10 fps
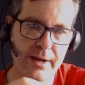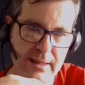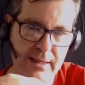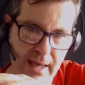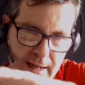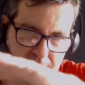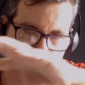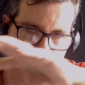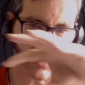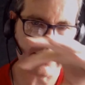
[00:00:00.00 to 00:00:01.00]
where
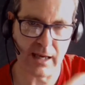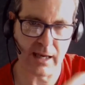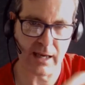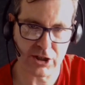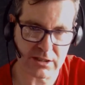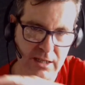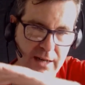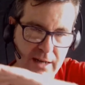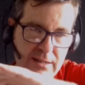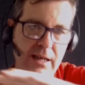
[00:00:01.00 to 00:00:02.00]
that contagion
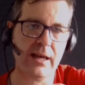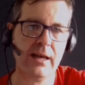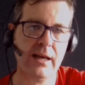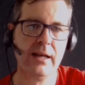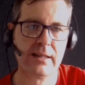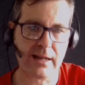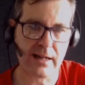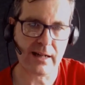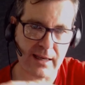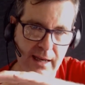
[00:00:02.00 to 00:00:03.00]
starts to
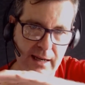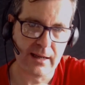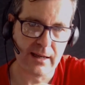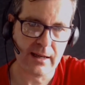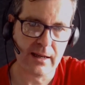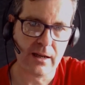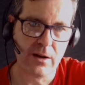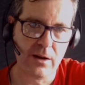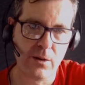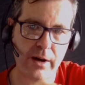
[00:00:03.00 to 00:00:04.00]
click in,
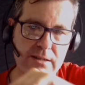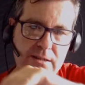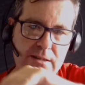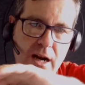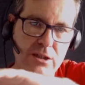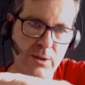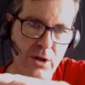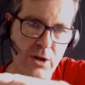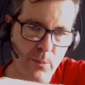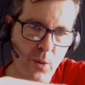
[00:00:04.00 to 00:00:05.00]
where it starts to
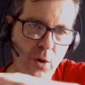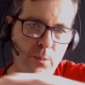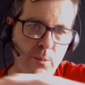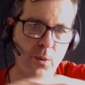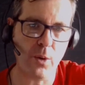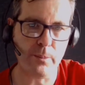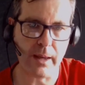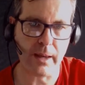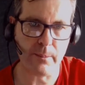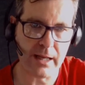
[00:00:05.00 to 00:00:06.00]
become more and more
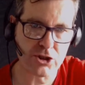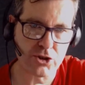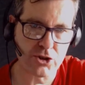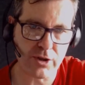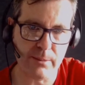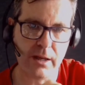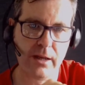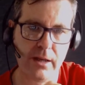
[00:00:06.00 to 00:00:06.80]
mainstream.